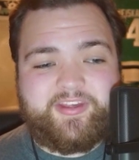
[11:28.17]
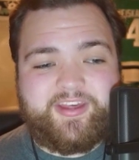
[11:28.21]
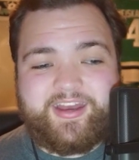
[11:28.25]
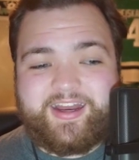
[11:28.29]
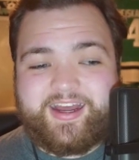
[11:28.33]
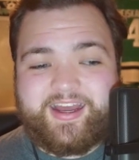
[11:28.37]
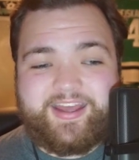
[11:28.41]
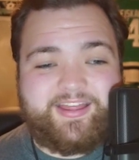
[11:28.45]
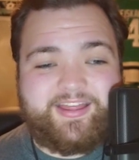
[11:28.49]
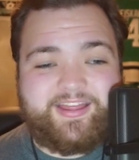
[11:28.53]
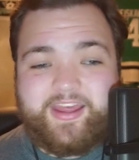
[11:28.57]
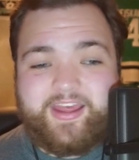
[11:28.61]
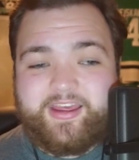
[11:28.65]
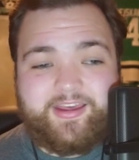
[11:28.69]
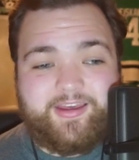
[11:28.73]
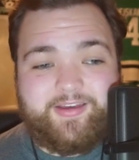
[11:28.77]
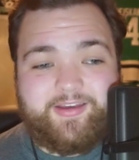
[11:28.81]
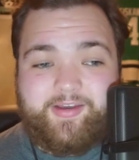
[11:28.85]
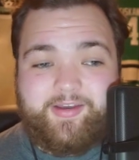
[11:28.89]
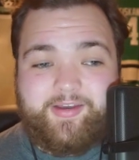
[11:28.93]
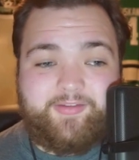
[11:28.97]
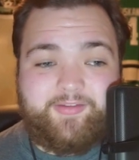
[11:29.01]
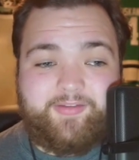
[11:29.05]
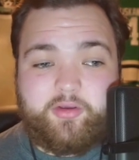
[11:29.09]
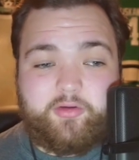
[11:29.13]
And I think
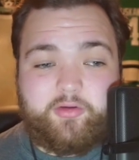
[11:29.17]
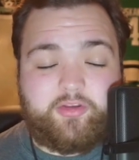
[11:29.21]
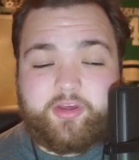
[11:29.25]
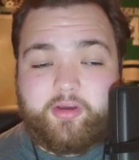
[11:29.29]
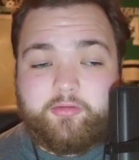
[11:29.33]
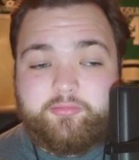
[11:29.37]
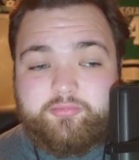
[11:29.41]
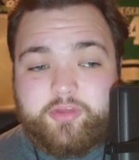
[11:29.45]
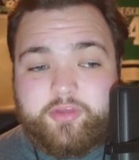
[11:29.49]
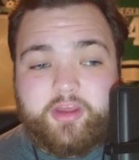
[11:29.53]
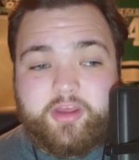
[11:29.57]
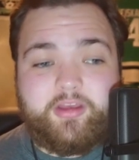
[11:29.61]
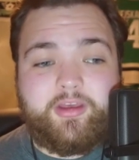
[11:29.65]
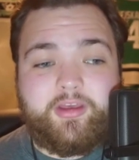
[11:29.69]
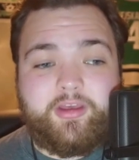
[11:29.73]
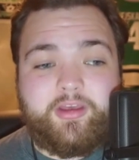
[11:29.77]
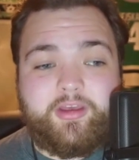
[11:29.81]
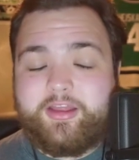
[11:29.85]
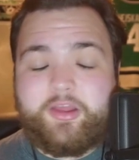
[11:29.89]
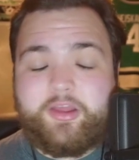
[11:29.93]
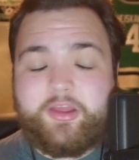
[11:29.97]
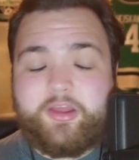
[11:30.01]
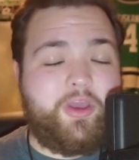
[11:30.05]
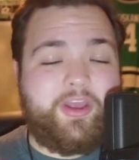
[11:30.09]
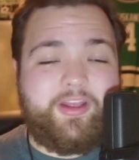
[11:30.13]
if there's something
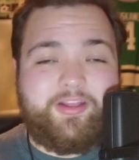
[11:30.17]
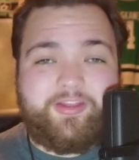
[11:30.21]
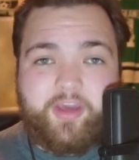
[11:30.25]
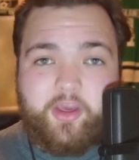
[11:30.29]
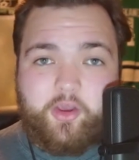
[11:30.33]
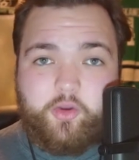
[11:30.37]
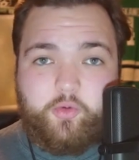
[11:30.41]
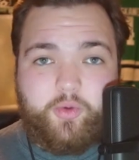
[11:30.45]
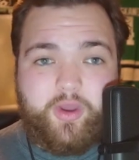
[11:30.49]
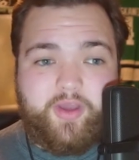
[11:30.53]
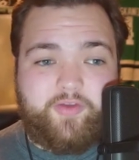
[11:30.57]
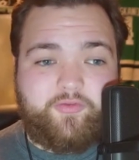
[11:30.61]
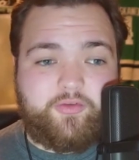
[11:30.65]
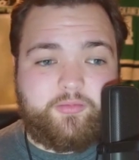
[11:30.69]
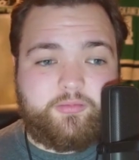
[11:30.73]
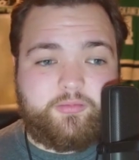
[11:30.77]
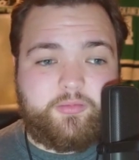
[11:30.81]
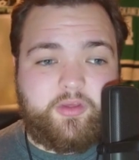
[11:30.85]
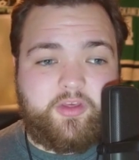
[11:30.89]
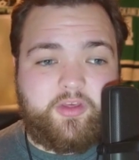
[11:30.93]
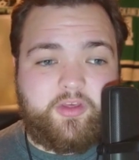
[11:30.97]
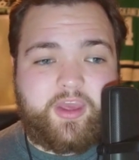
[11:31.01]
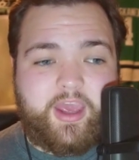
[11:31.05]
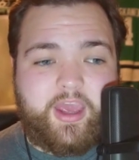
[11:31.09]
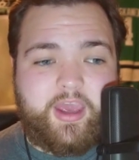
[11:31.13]
that we can take away from
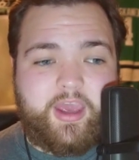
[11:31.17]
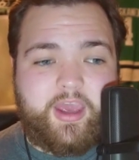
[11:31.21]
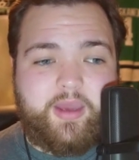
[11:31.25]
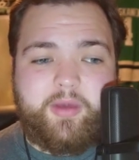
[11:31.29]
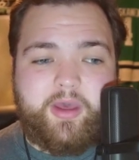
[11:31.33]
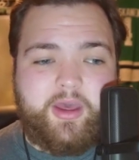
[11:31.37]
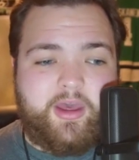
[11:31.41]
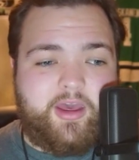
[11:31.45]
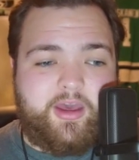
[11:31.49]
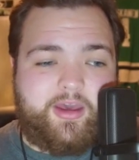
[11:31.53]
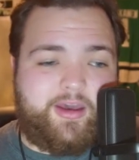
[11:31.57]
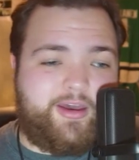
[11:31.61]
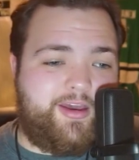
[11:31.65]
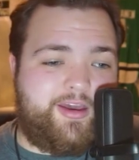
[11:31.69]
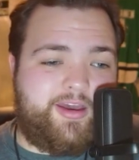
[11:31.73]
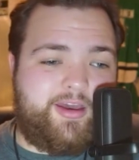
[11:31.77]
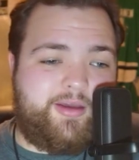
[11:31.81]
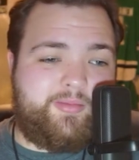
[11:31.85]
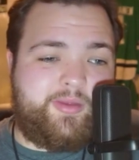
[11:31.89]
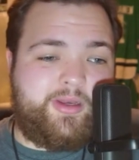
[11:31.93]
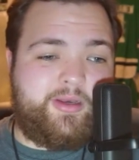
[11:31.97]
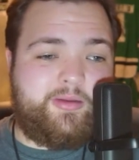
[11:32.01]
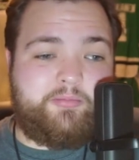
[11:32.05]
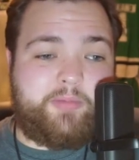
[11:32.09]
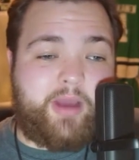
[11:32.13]
this game,
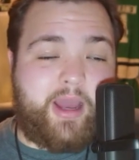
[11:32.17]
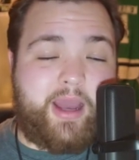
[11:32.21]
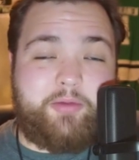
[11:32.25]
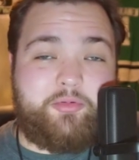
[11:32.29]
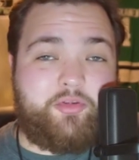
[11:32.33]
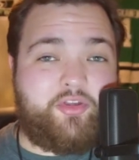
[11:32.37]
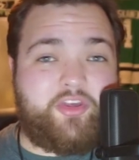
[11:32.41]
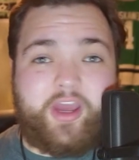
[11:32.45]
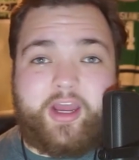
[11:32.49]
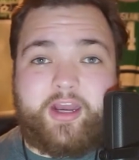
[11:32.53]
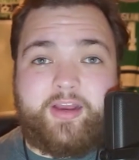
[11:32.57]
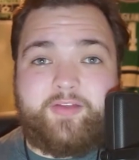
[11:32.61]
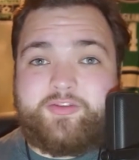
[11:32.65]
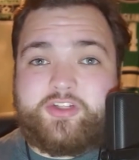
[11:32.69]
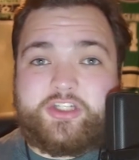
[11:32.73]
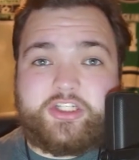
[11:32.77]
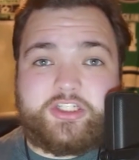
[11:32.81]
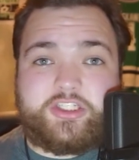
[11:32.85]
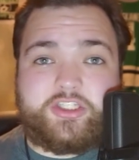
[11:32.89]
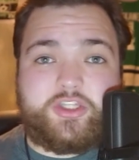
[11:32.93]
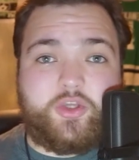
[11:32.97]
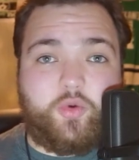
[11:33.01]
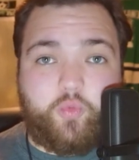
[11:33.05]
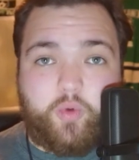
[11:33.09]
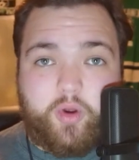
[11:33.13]
outside of
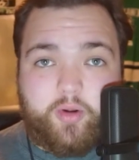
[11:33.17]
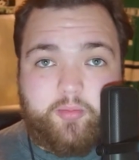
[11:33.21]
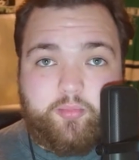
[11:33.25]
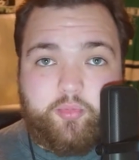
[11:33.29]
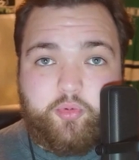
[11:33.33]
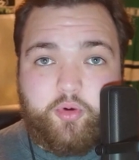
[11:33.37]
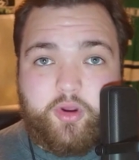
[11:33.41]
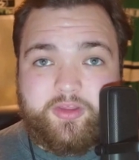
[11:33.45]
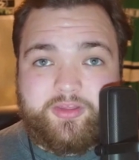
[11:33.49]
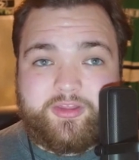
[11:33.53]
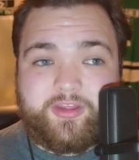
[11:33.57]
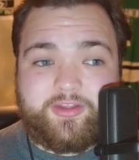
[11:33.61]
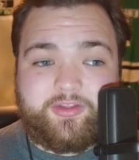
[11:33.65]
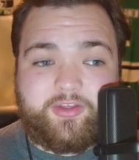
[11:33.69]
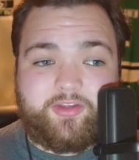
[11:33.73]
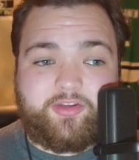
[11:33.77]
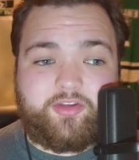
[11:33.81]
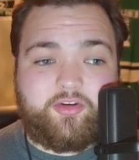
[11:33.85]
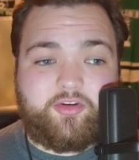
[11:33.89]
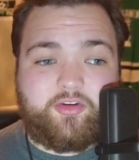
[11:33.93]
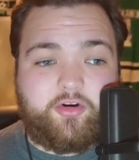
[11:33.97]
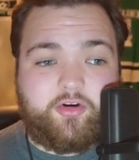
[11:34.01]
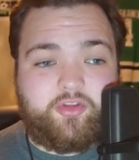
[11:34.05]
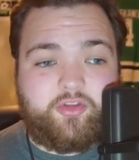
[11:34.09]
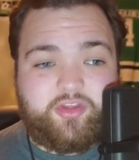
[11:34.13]
just the 1 point that the
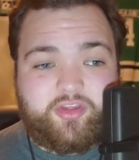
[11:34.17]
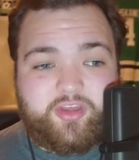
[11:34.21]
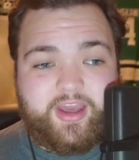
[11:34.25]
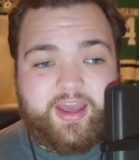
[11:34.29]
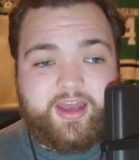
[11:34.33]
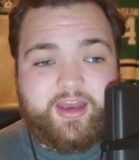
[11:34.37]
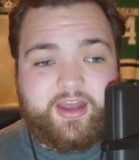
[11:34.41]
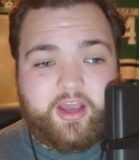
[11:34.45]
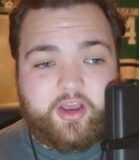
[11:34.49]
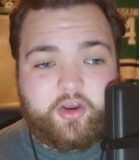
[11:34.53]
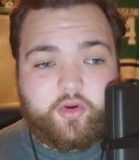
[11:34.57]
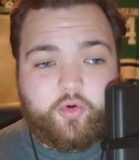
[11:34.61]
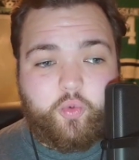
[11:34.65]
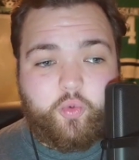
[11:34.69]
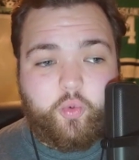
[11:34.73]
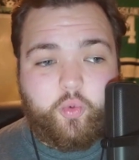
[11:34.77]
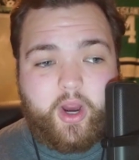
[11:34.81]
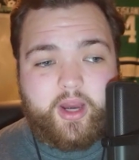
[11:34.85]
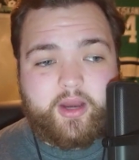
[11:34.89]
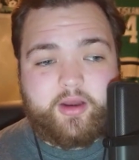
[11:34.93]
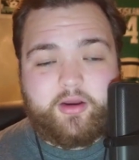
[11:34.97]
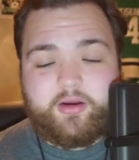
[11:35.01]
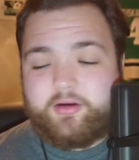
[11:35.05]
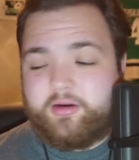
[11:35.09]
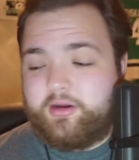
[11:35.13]
Stars did
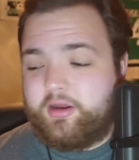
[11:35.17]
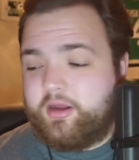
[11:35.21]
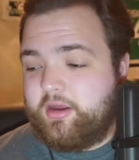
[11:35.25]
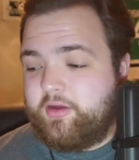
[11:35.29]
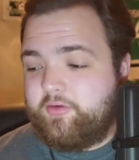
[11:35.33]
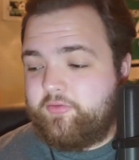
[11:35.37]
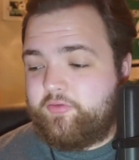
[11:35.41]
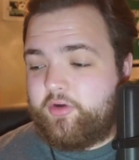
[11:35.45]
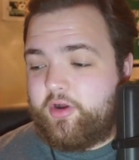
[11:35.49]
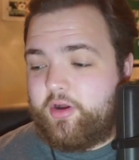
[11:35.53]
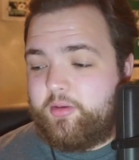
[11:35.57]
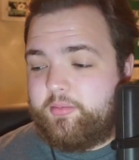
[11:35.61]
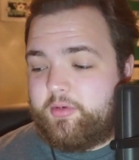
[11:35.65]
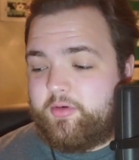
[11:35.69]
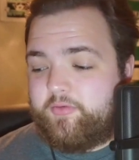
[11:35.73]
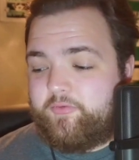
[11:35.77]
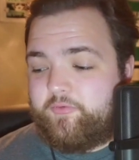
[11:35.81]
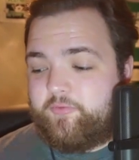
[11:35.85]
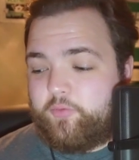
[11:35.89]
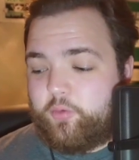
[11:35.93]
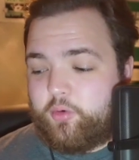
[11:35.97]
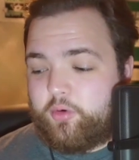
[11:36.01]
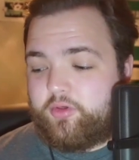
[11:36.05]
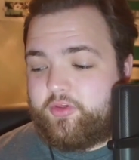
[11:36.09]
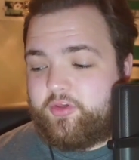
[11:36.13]
acquire from
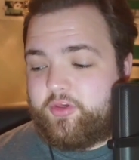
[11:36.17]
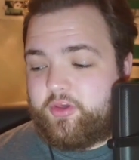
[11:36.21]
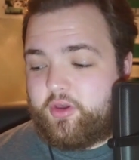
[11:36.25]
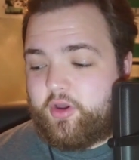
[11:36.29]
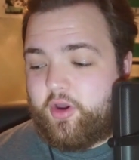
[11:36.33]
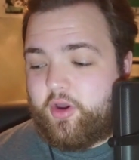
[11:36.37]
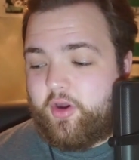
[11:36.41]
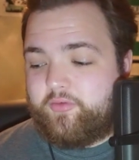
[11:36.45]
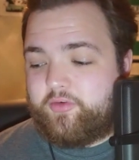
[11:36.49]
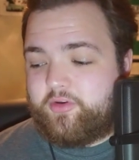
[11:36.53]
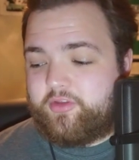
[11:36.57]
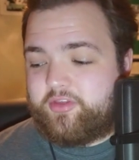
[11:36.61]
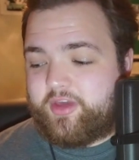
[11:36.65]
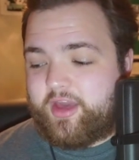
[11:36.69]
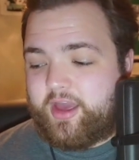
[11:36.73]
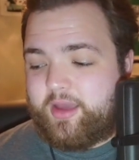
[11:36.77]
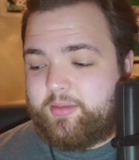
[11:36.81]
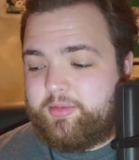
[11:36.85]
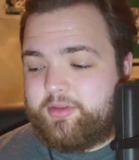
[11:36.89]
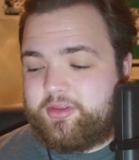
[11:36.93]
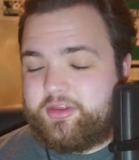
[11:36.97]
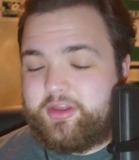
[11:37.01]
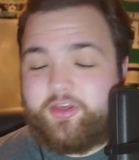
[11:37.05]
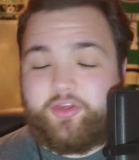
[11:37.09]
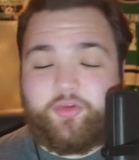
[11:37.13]
forcing overtime
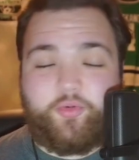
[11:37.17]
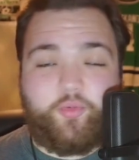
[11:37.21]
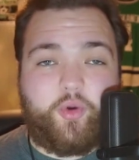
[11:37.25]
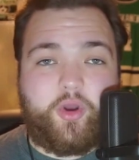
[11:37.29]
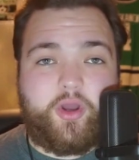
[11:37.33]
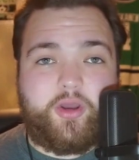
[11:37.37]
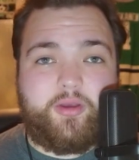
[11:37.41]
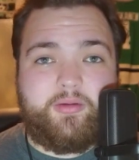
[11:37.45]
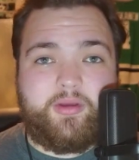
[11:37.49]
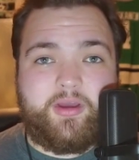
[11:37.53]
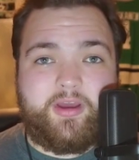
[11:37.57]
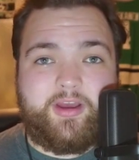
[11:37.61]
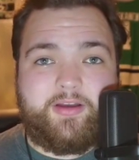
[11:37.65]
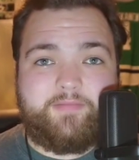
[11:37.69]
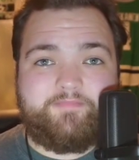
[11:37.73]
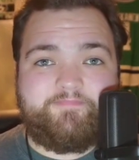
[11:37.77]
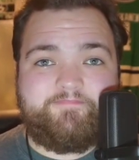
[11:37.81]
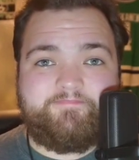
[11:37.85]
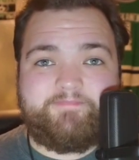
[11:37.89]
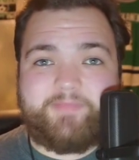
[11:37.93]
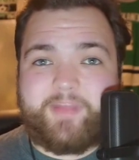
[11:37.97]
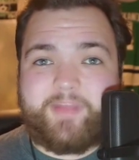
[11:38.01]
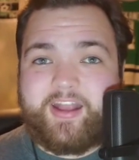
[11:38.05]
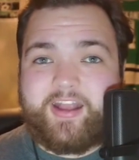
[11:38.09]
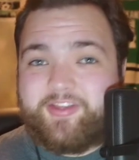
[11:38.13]
in this one,
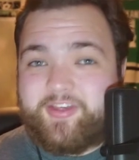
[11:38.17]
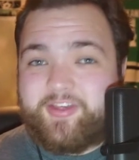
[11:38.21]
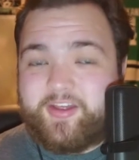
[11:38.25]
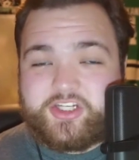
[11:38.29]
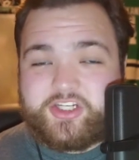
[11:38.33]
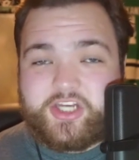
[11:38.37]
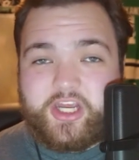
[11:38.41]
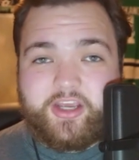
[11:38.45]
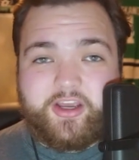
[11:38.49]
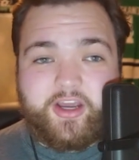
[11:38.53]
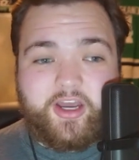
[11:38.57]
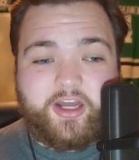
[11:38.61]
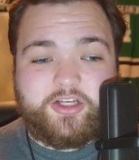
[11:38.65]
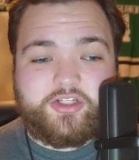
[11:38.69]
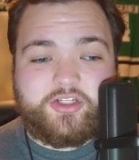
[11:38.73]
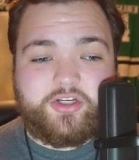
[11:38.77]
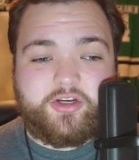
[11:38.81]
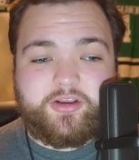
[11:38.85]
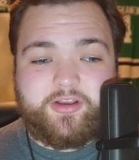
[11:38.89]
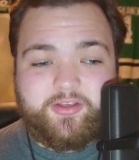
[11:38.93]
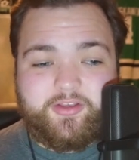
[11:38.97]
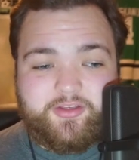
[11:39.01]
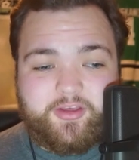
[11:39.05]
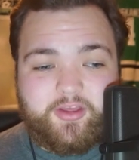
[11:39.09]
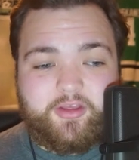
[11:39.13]
it's that Jake Oettinger
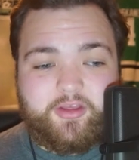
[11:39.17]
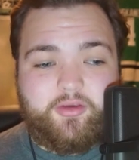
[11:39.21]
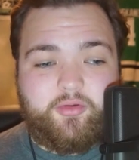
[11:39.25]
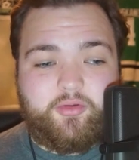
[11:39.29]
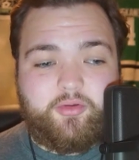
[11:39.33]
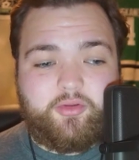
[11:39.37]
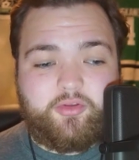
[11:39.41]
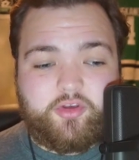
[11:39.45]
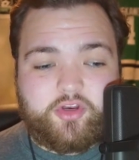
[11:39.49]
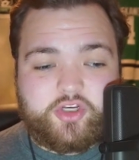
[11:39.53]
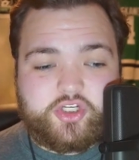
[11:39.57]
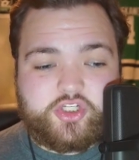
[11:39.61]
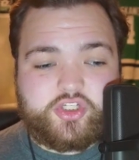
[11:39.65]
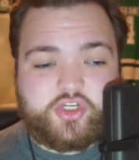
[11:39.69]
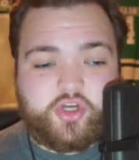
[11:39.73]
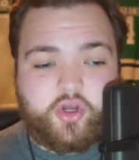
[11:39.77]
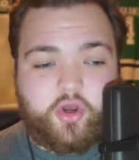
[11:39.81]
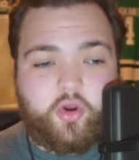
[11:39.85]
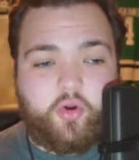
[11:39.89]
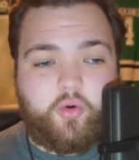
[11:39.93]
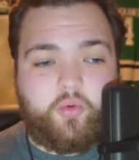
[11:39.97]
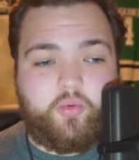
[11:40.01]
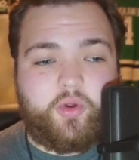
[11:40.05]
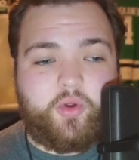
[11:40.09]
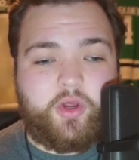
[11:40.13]
continues to
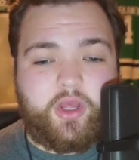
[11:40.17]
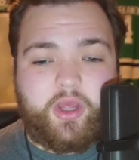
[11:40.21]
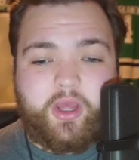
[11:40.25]
show